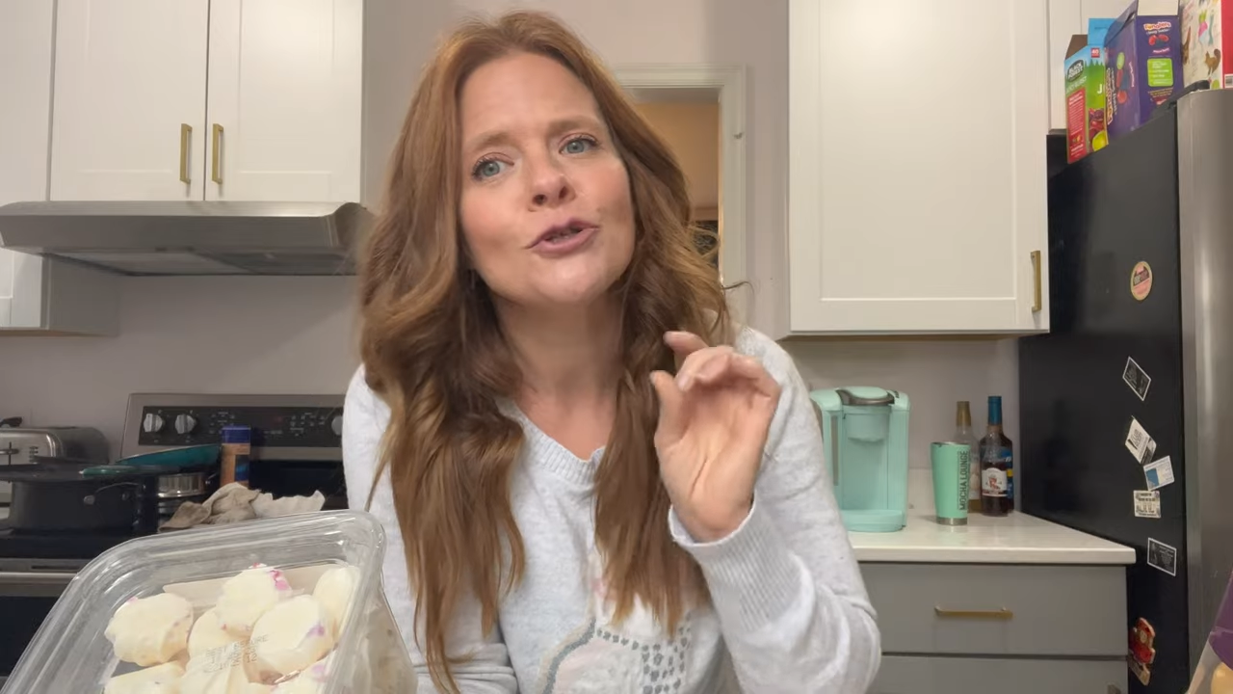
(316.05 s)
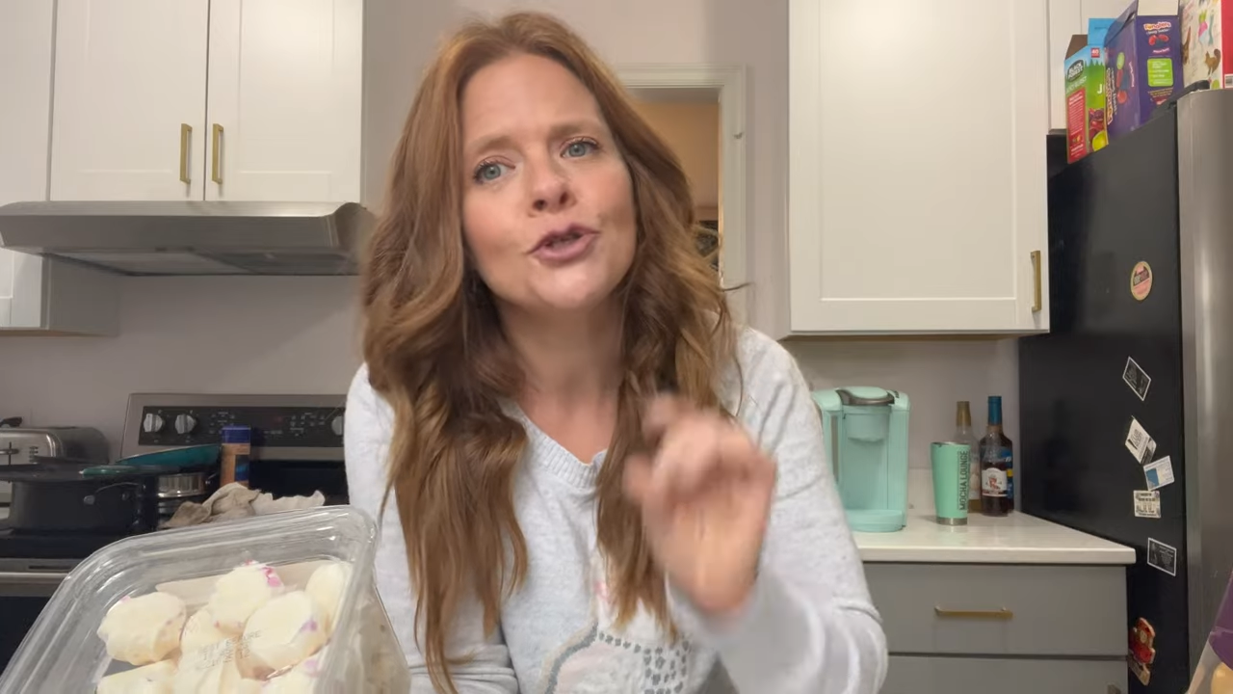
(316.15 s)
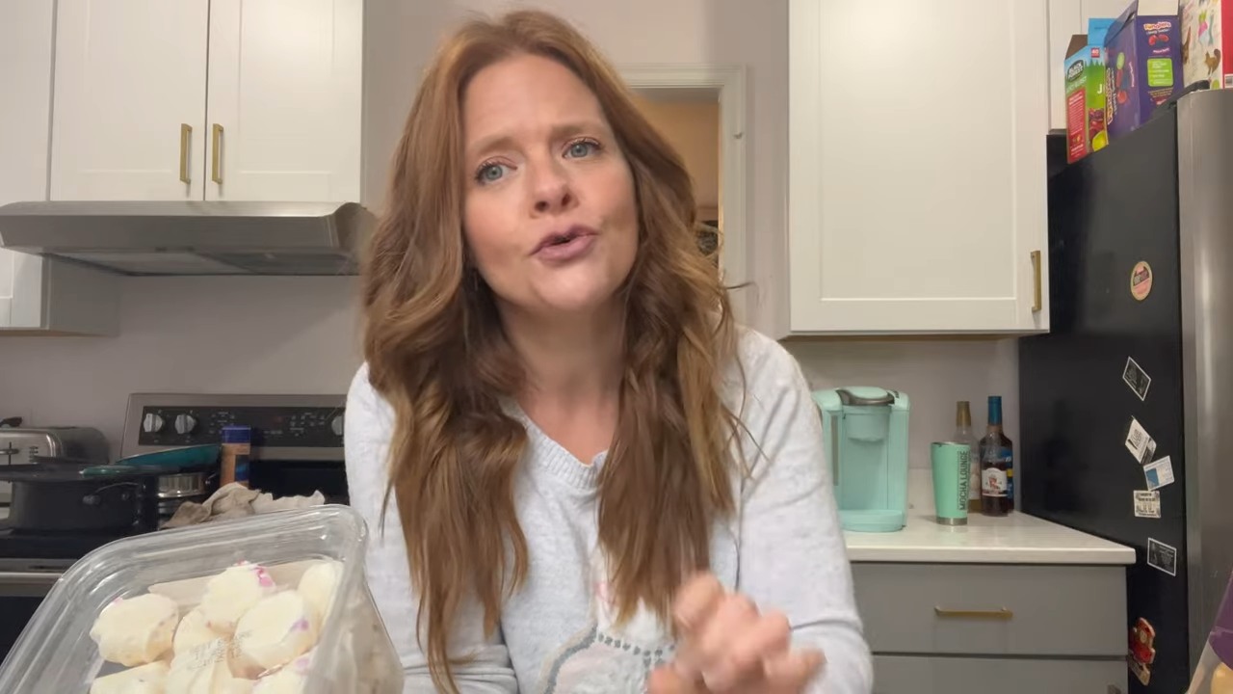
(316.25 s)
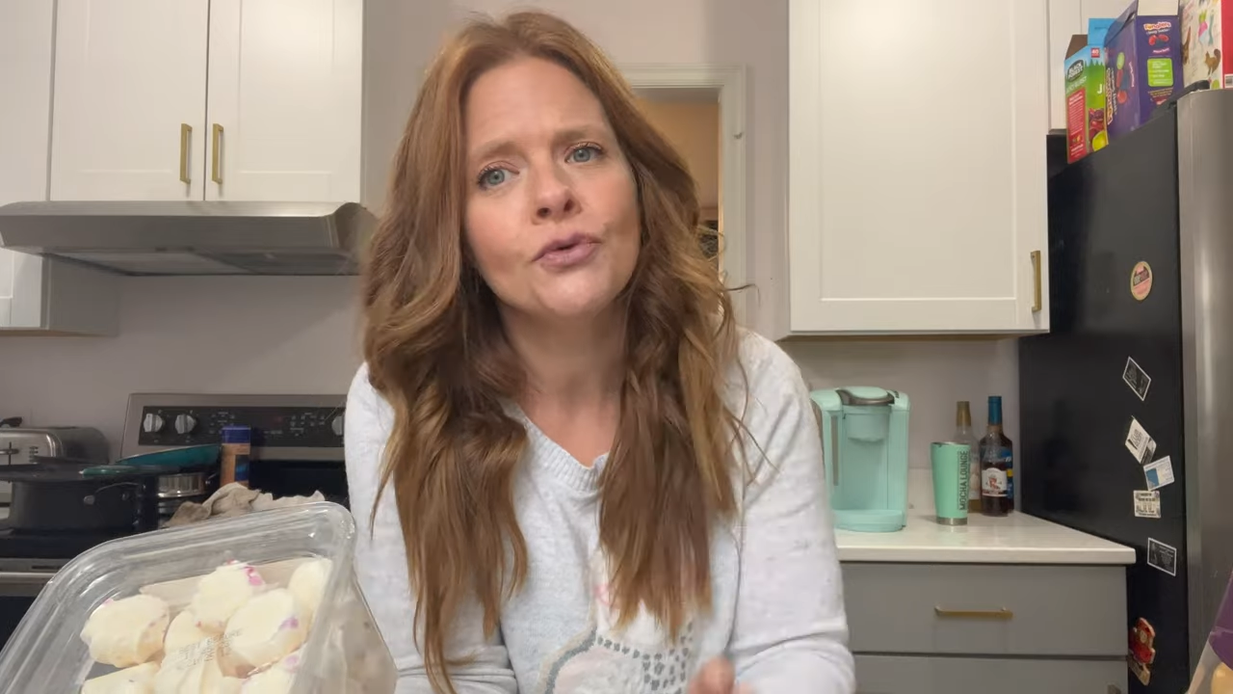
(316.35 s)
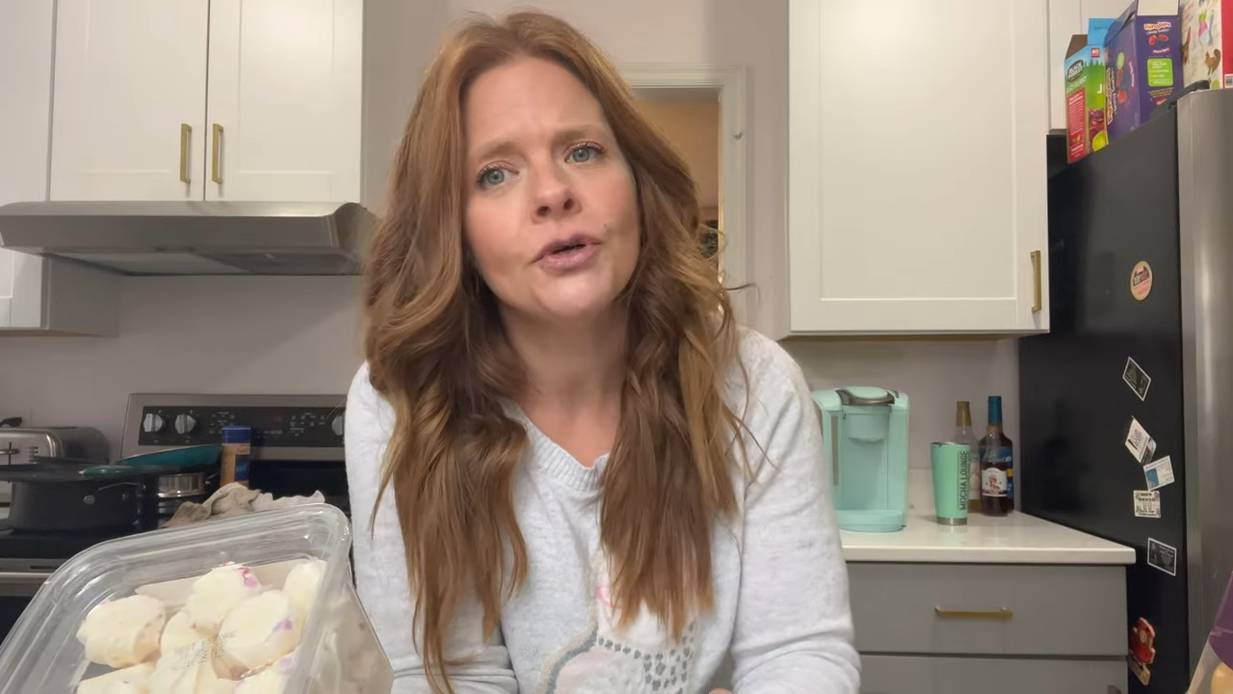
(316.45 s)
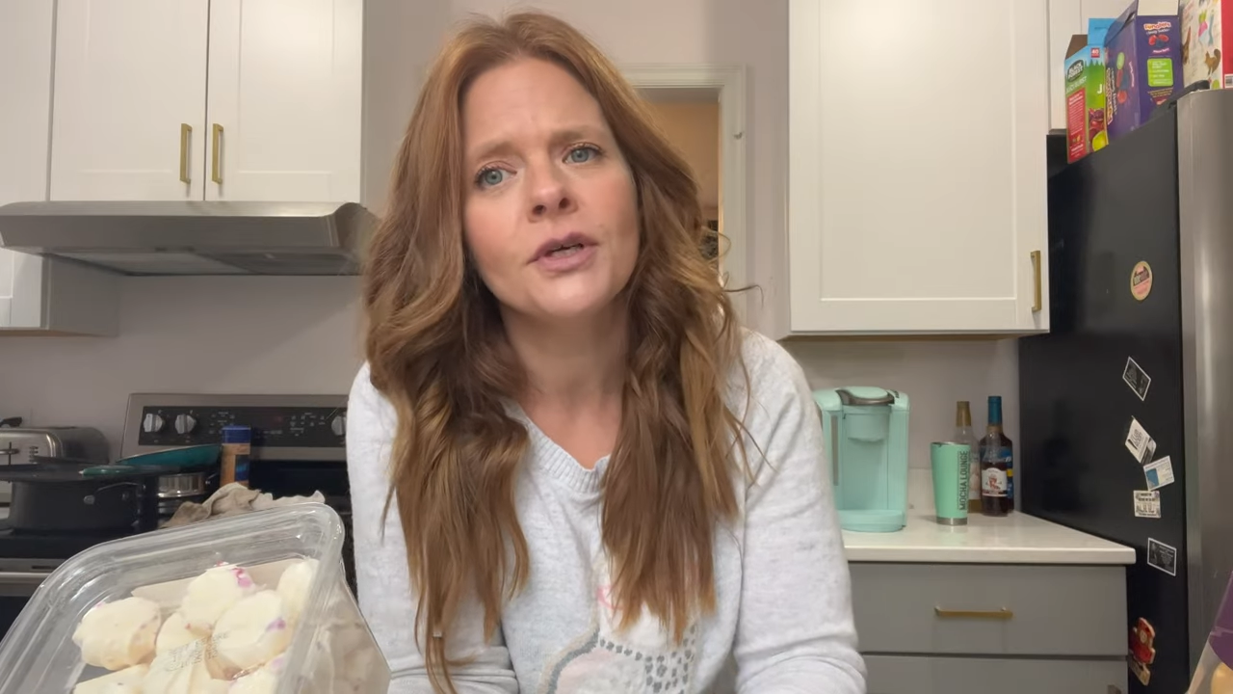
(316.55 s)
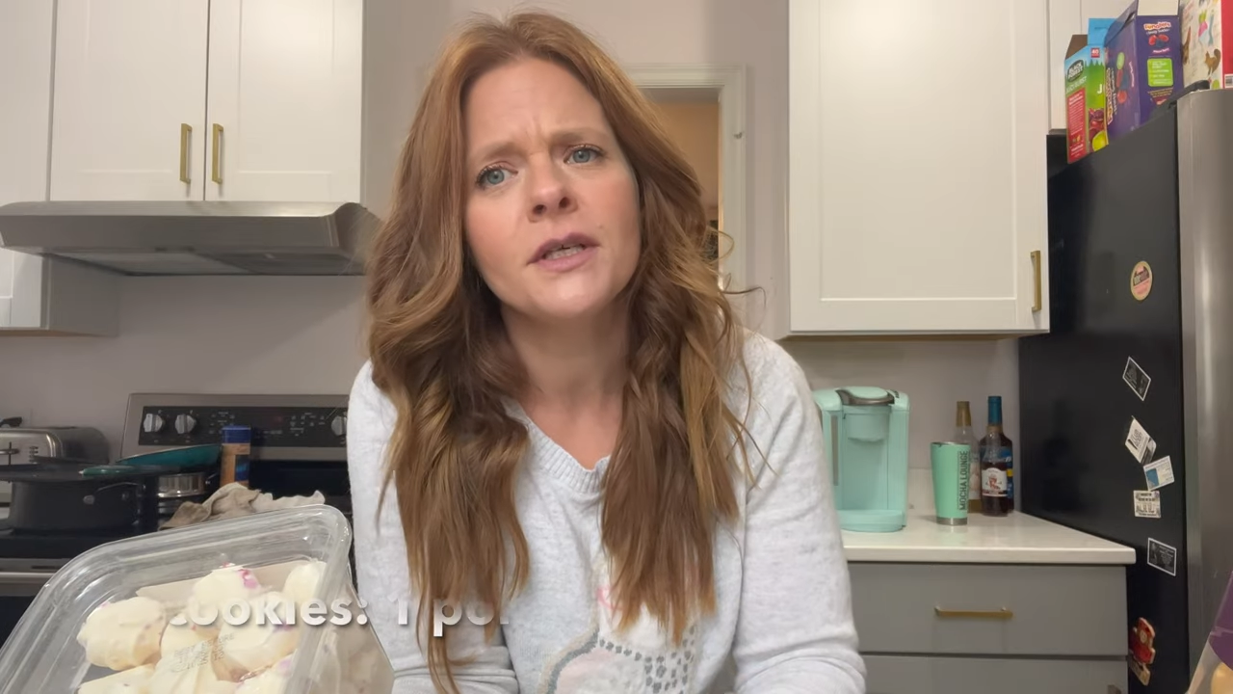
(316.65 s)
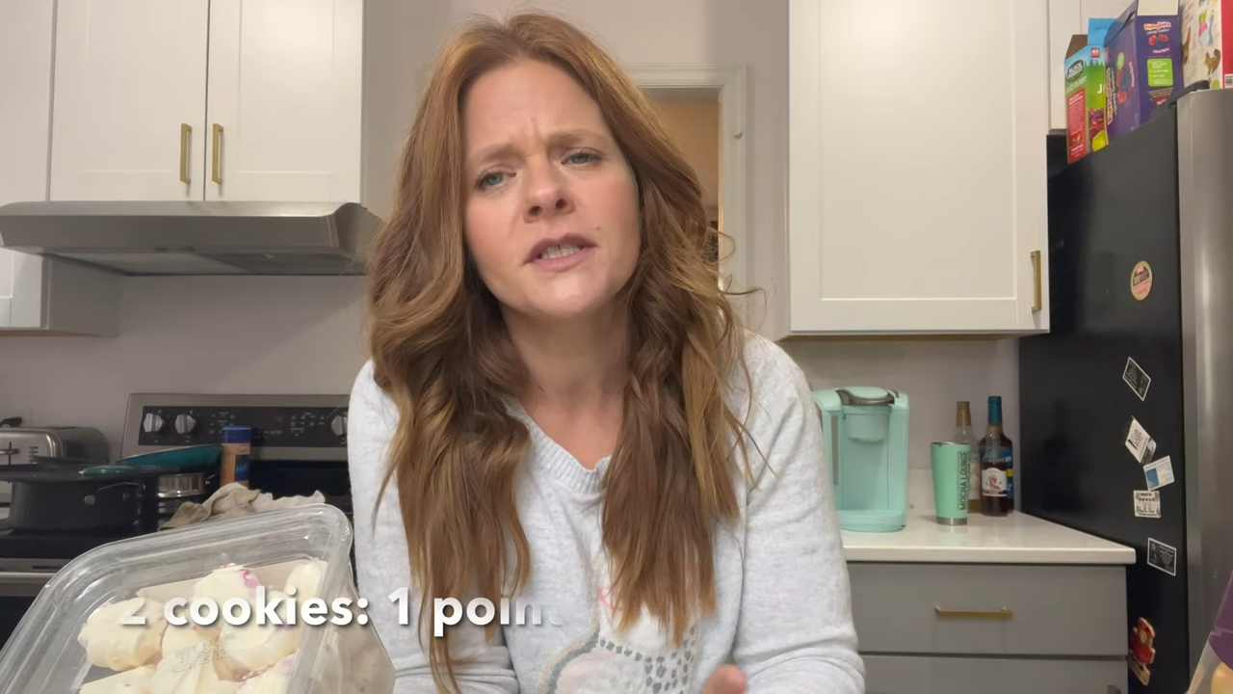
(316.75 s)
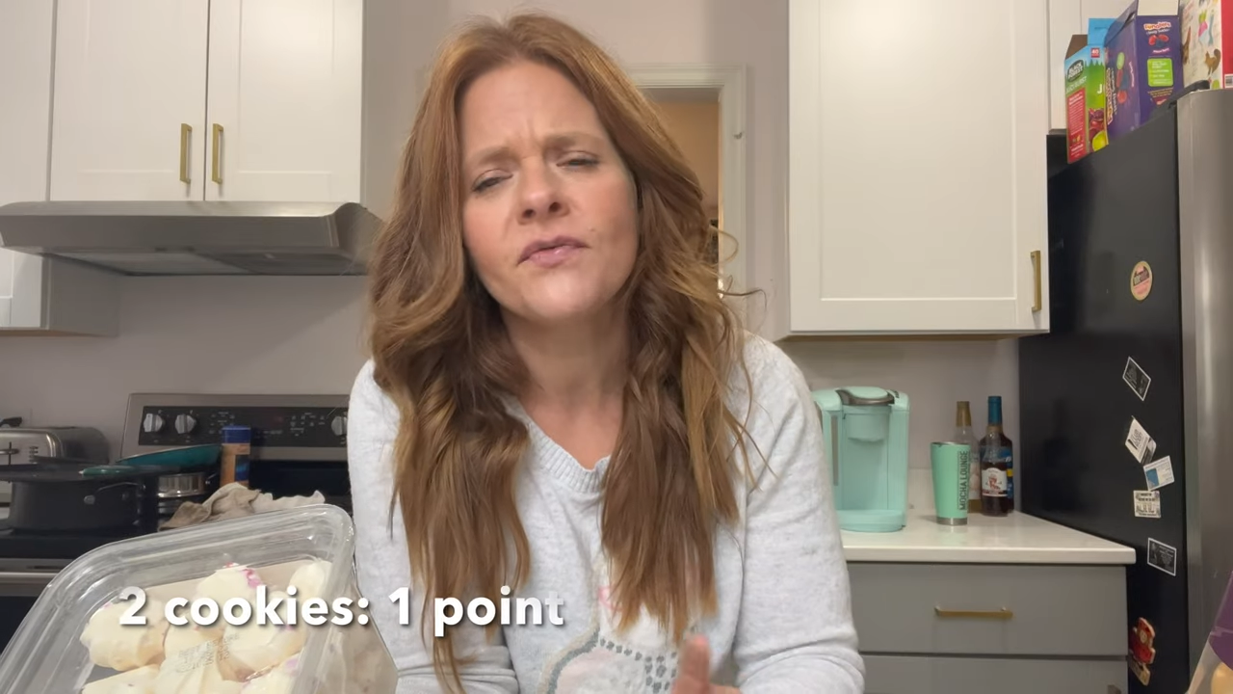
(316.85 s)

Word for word: two cookies